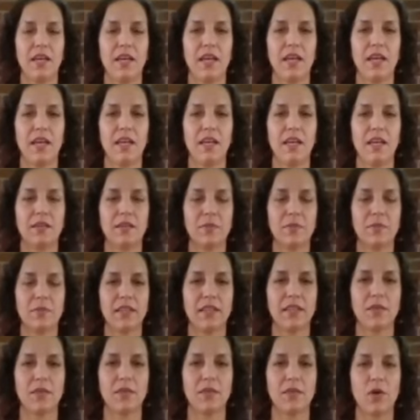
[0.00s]
and blink
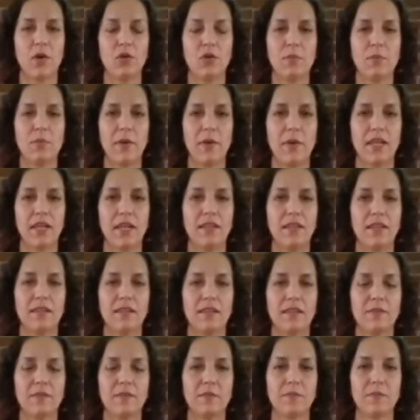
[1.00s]
them
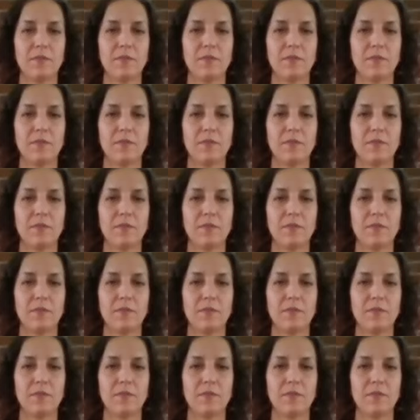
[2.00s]
open.